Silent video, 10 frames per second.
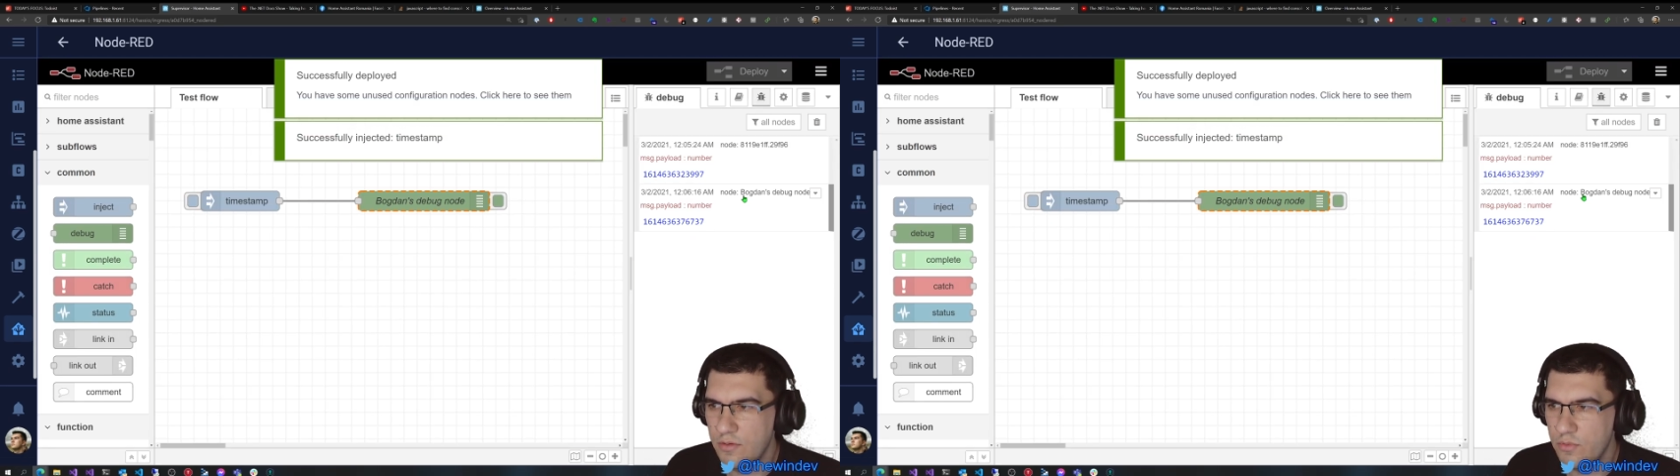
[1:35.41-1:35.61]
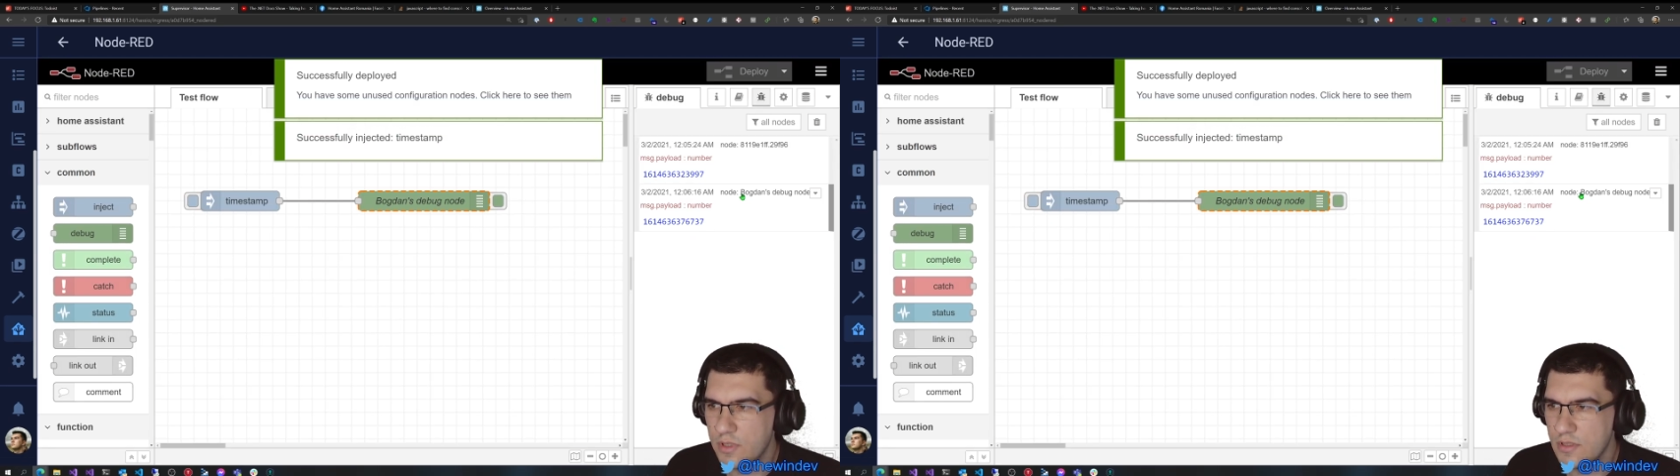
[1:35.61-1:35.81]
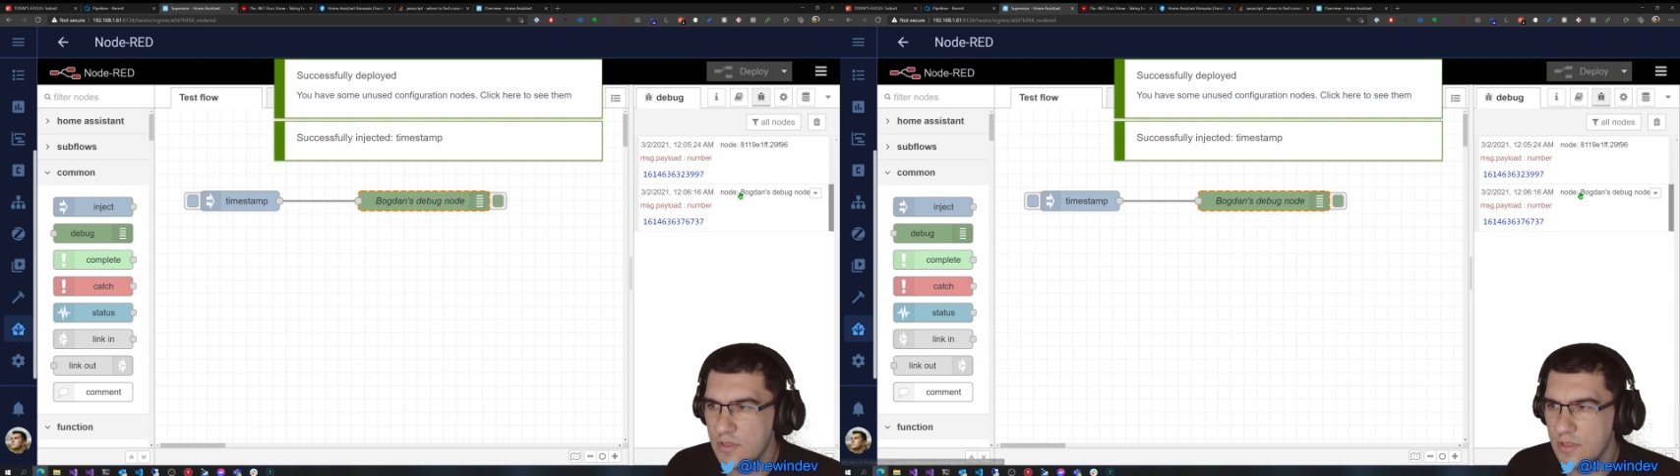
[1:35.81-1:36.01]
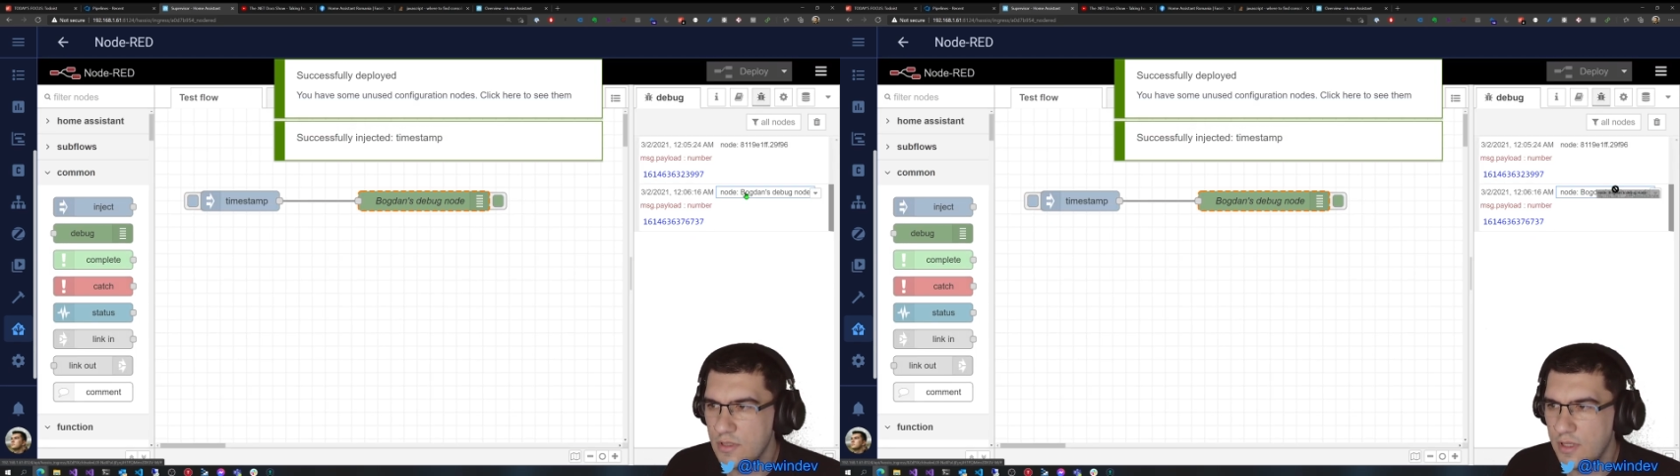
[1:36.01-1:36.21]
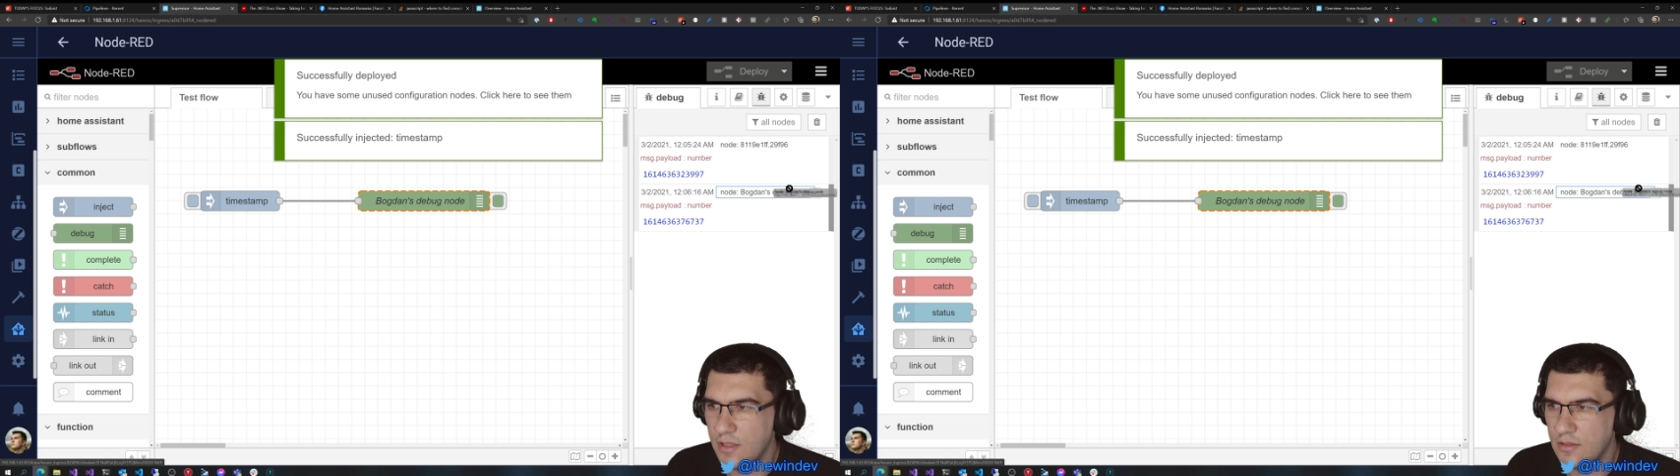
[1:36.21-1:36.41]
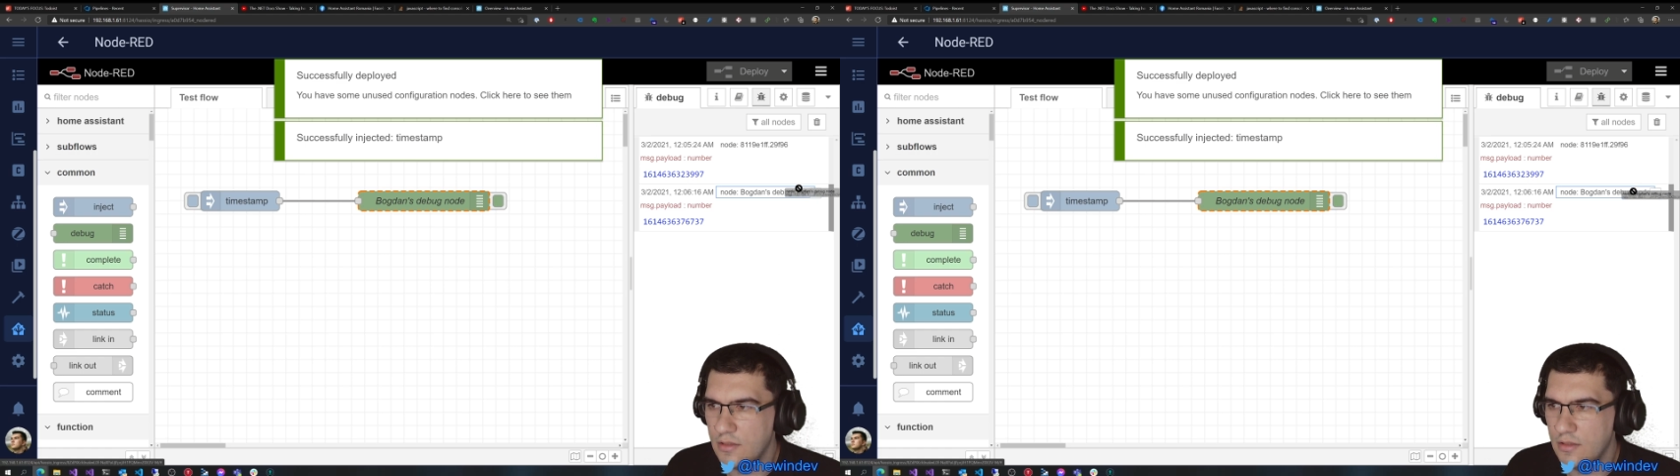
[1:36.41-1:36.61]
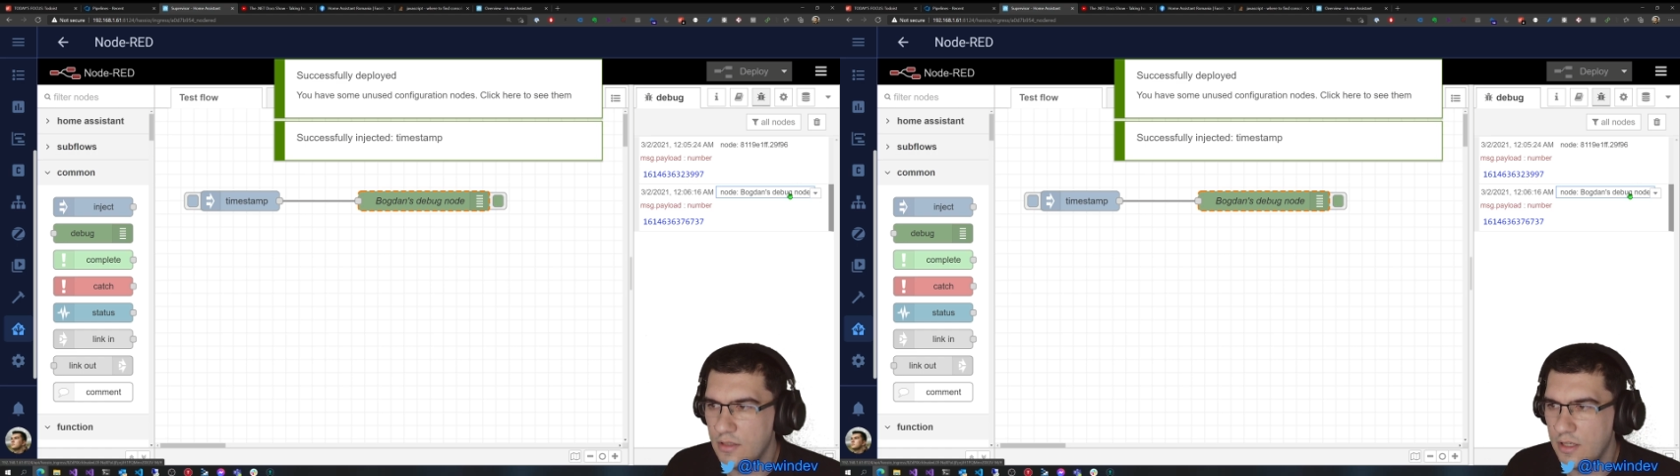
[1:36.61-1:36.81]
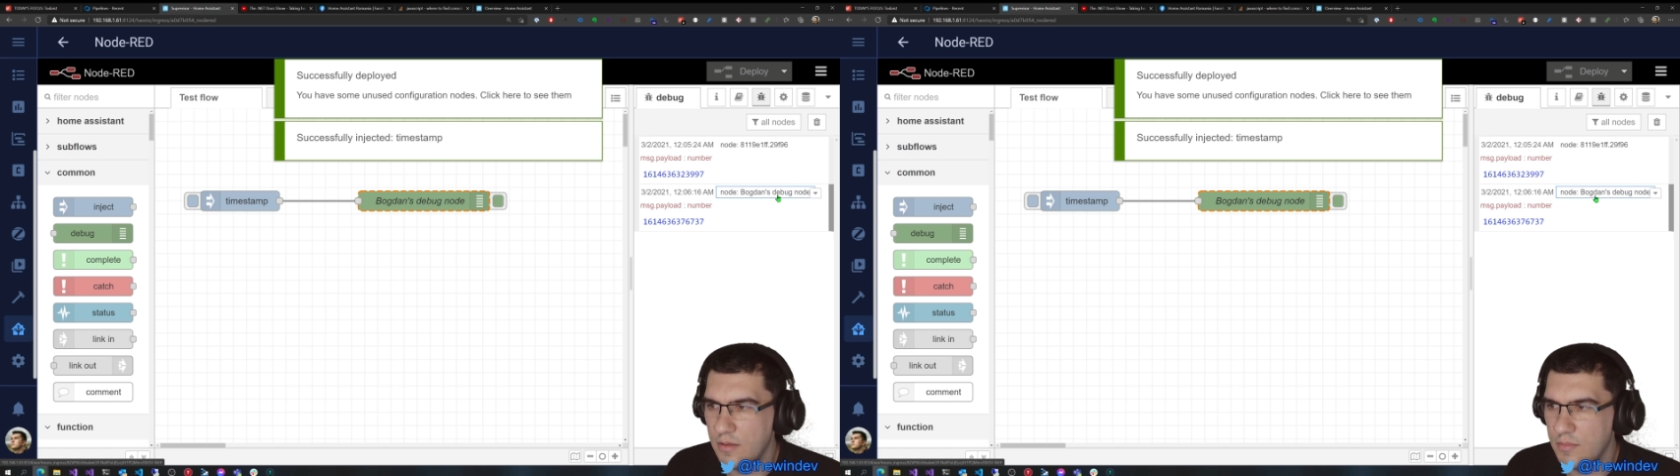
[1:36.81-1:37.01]
and we can see that
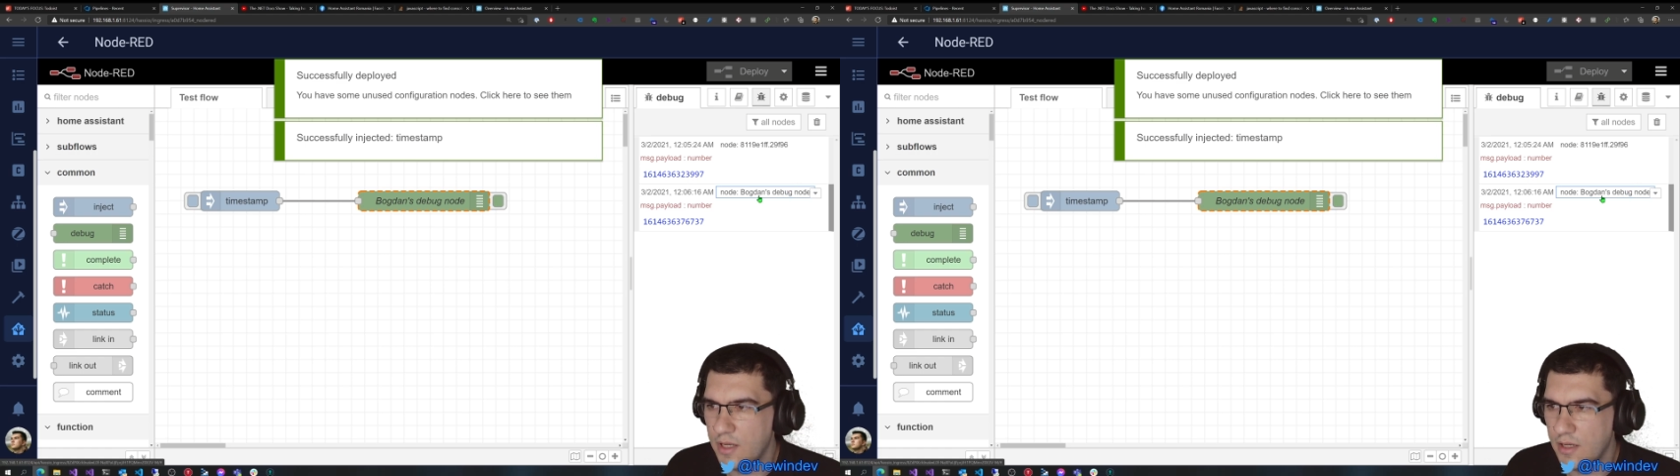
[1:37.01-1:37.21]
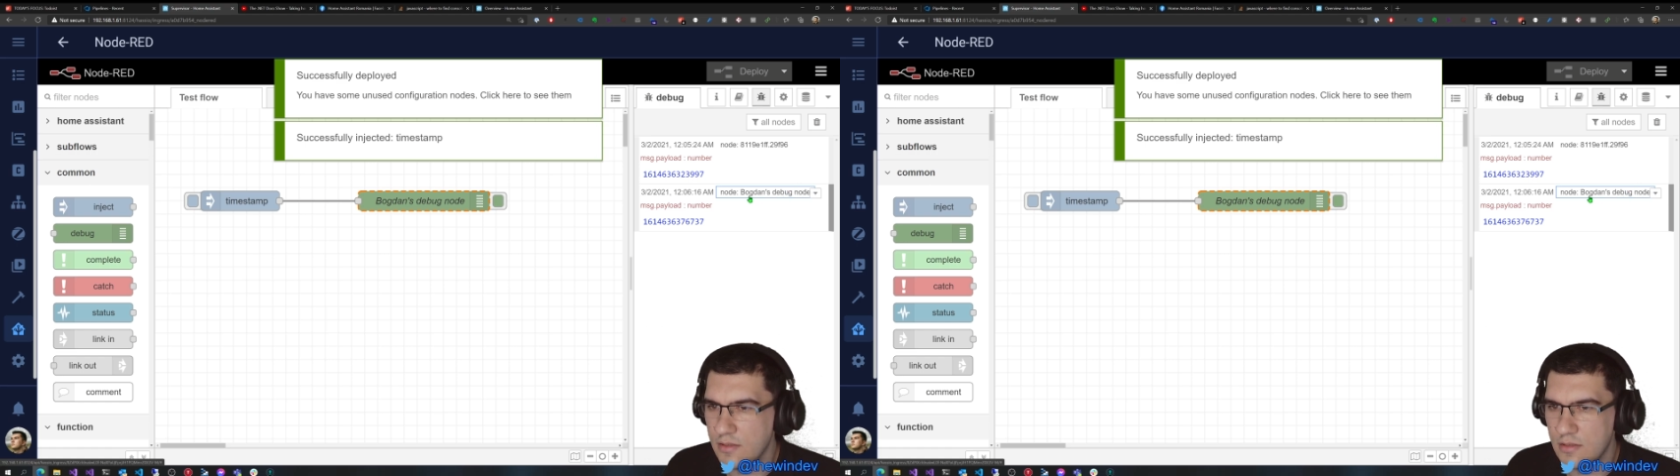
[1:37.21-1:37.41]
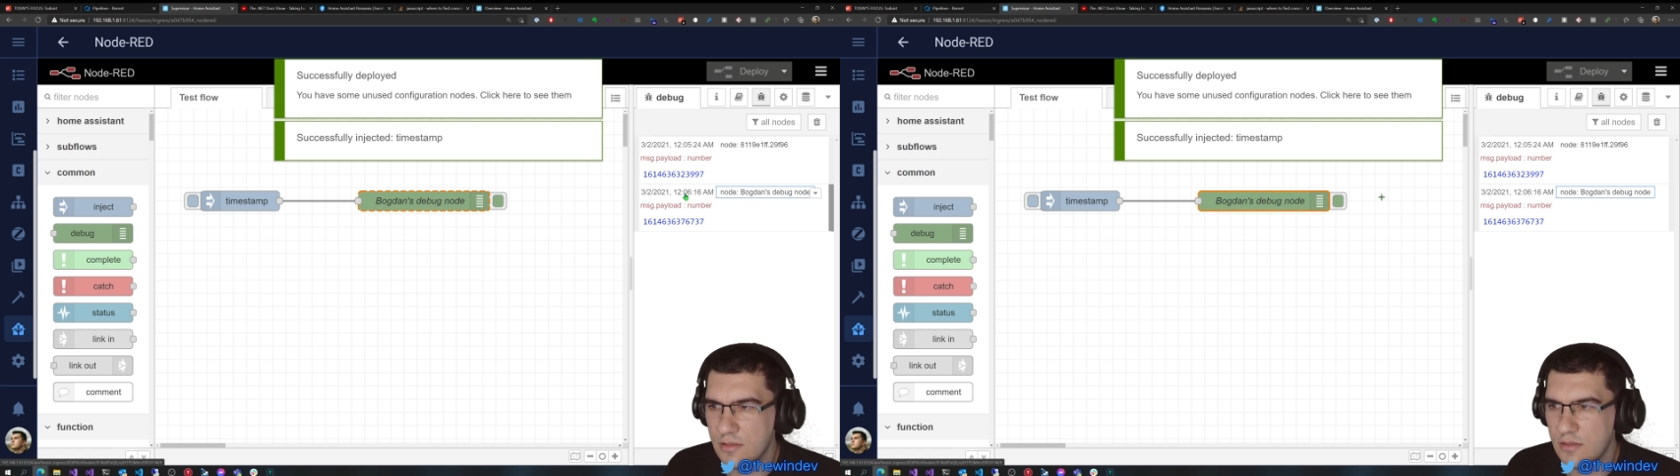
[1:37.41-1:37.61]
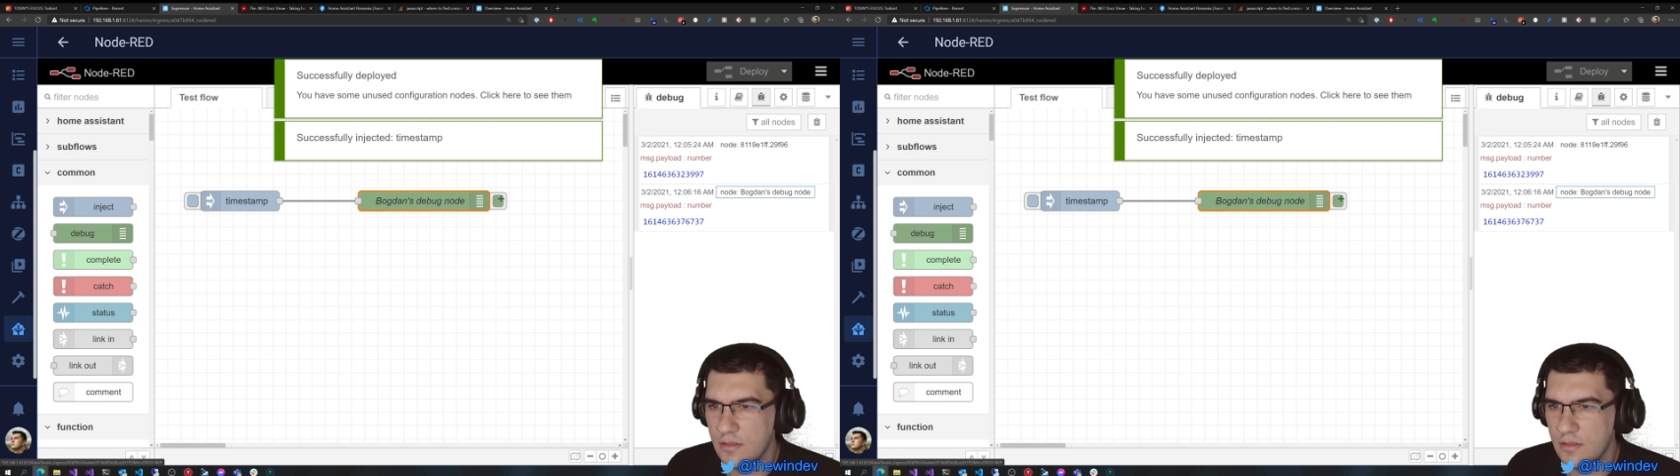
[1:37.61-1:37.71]
the name has